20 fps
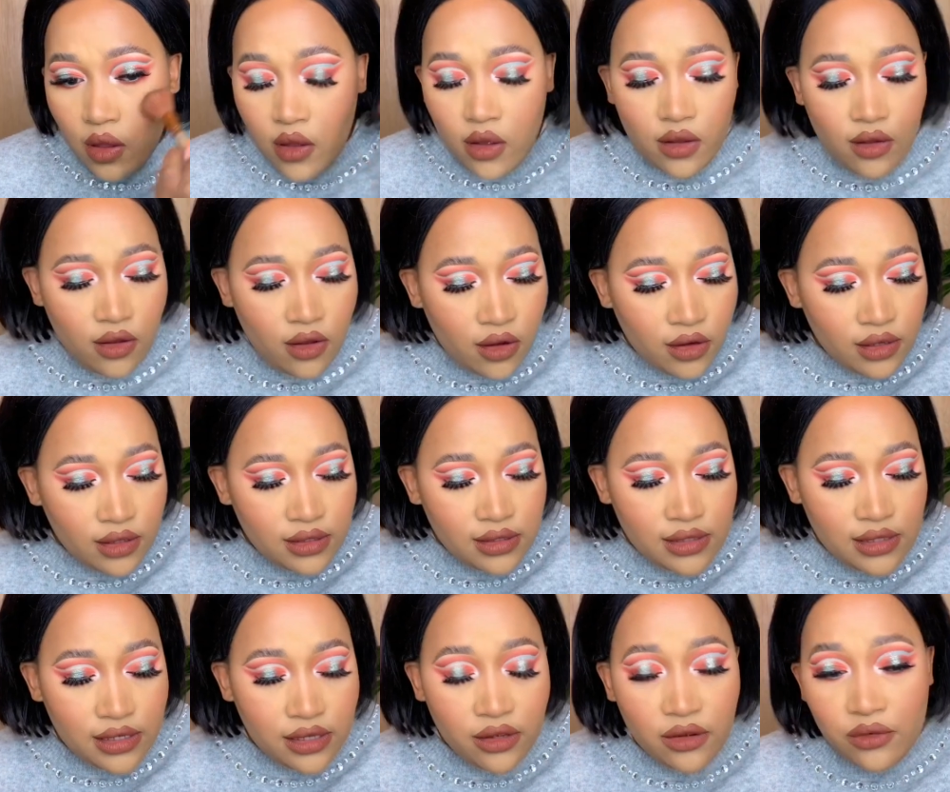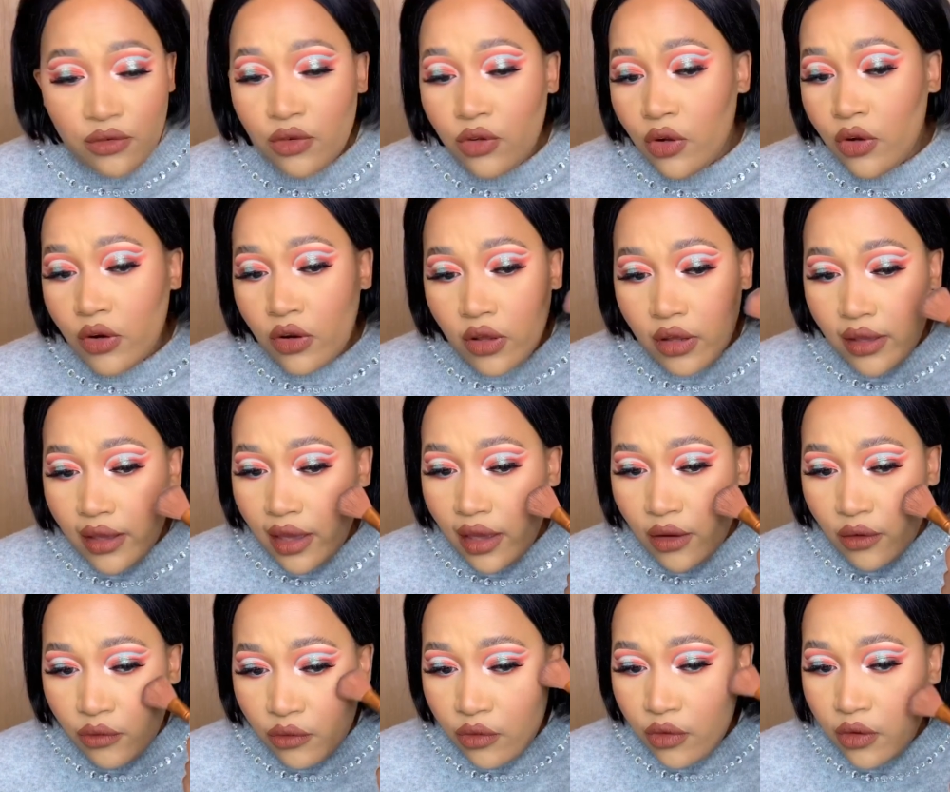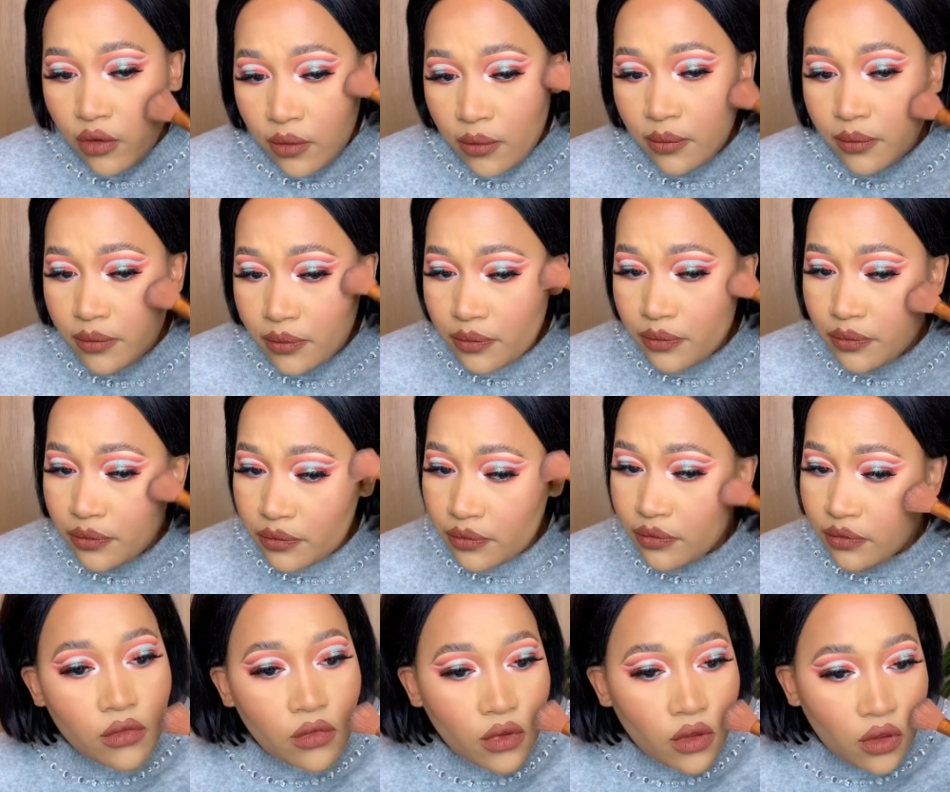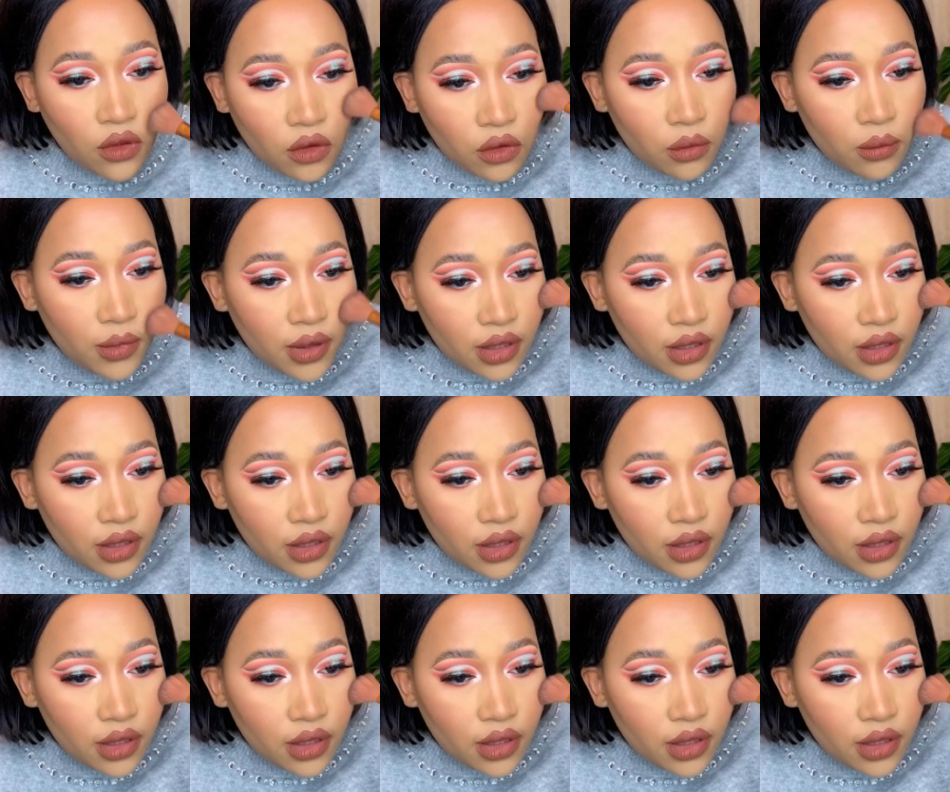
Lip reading: Honestly, if you're not careful, you might